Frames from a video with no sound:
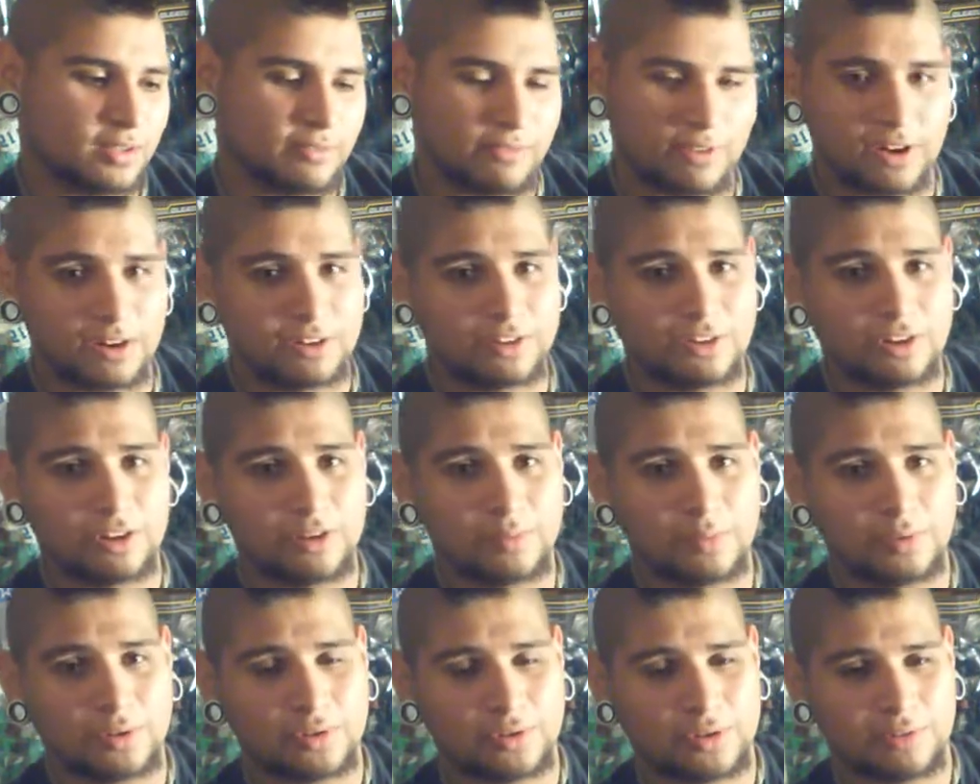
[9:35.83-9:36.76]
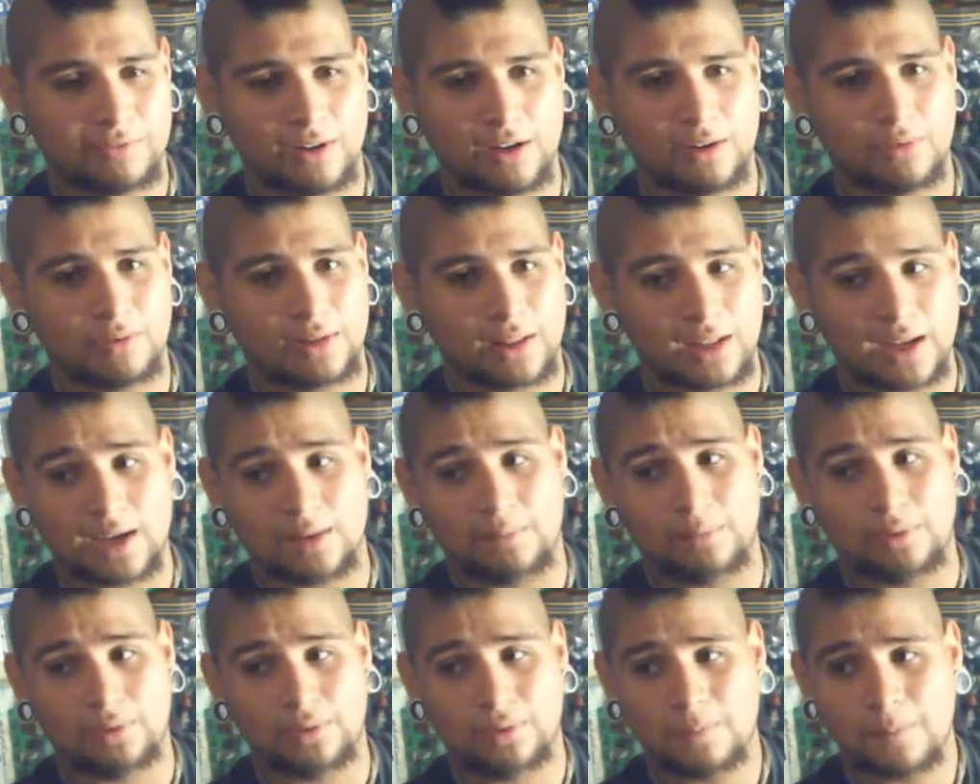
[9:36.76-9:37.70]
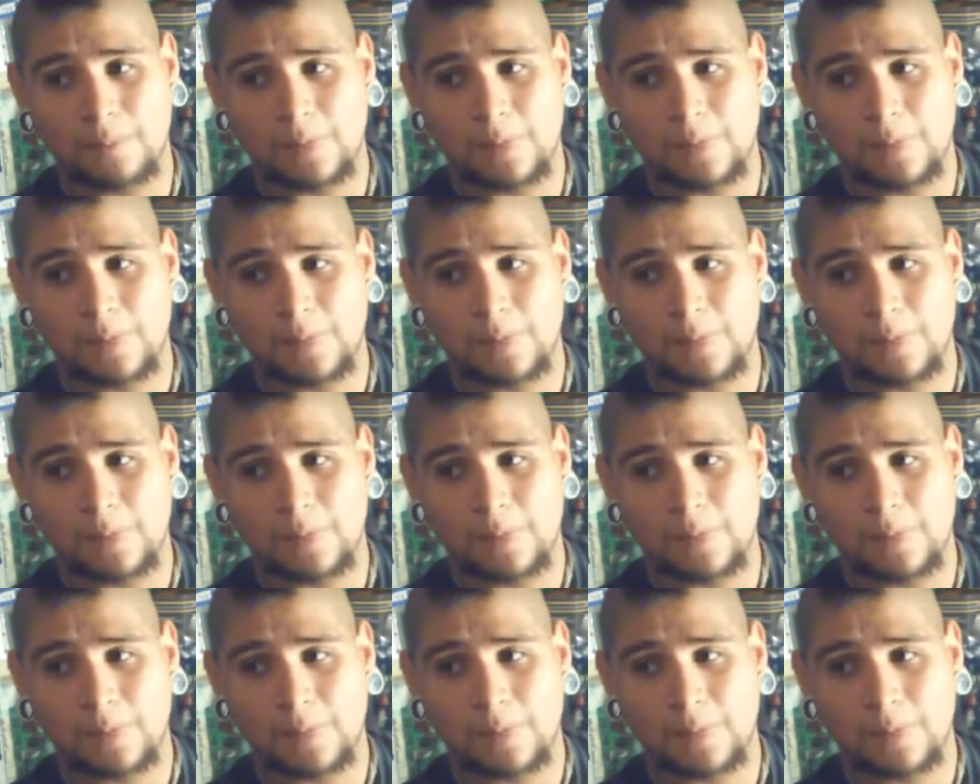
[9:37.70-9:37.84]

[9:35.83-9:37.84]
very durable, very reliable.